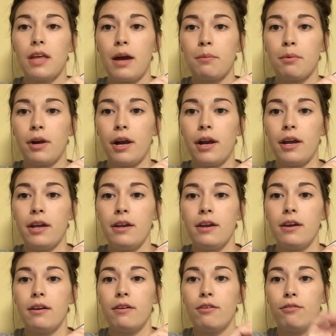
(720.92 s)
library
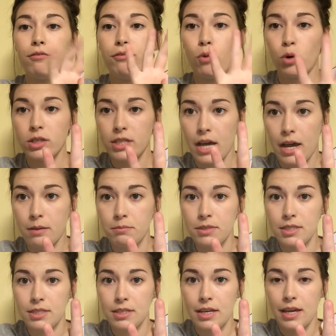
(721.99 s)
4
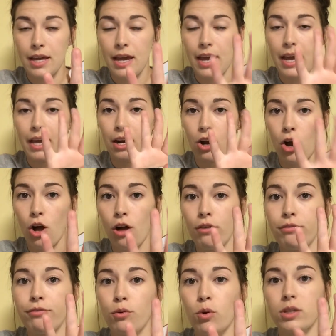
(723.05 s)
times, and all
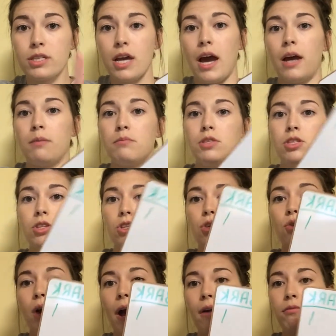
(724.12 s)
4 times
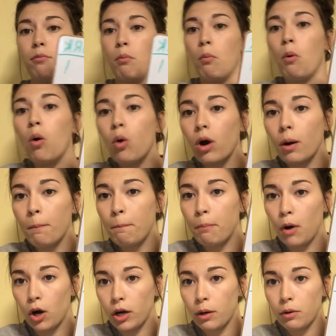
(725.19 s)
you have more
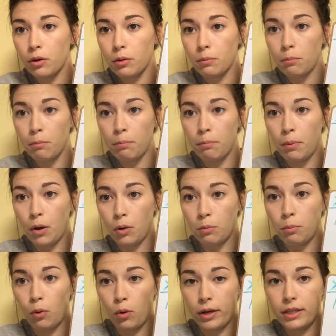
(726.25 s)
bark
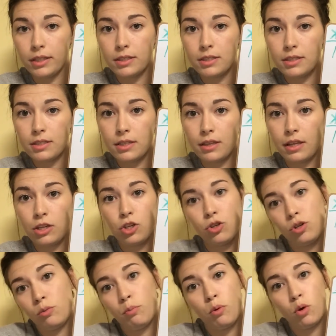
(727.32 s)
bone points than you
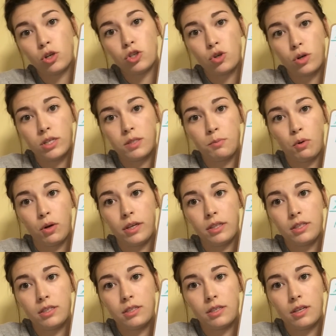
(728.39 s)
do poor choice
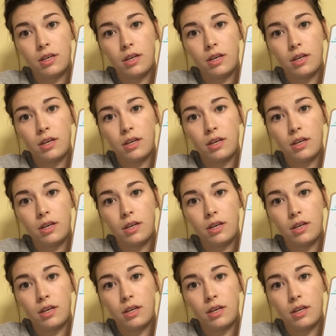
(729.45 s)
points,